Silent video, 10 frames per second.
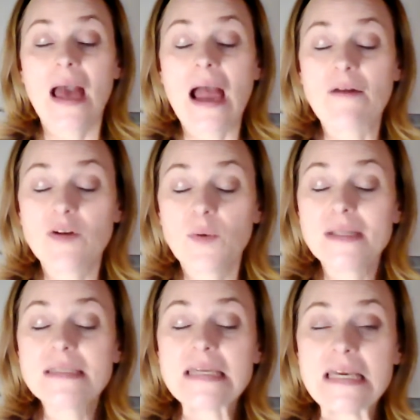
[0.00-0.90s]

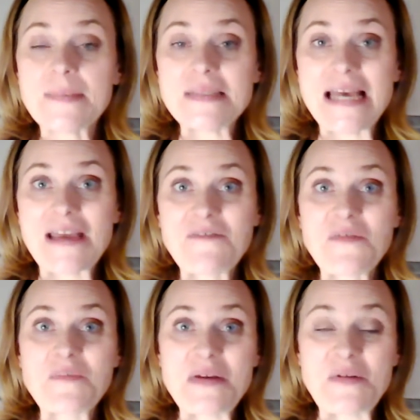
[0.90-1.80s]
everyone keep safe,
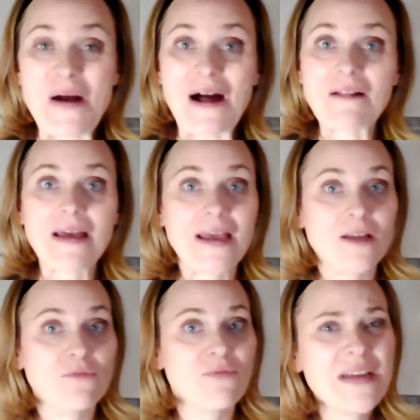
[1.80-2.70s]
be well,
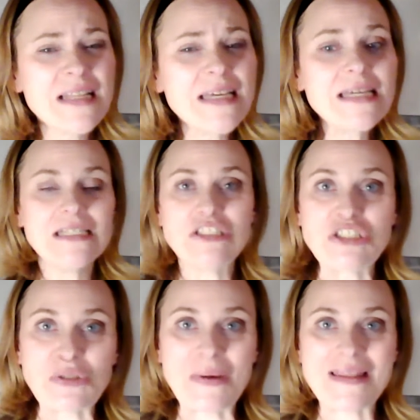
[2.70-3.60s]
and really
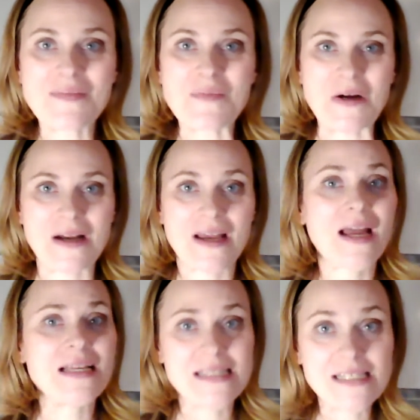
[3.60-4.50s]
enjoy the book
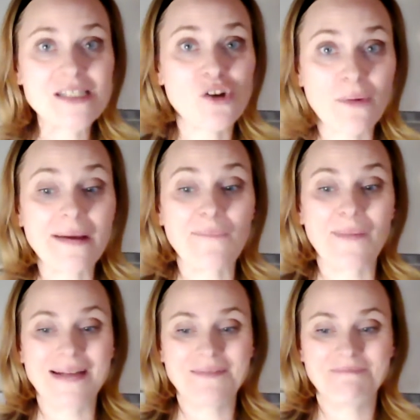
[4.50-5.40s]
because it's a great
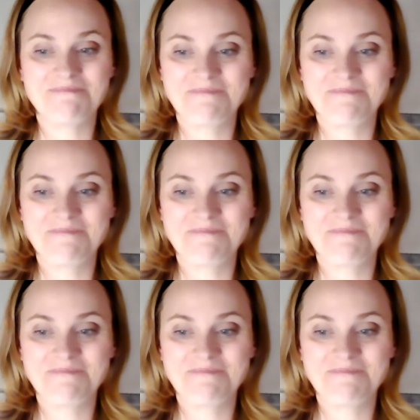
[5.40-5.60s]
one.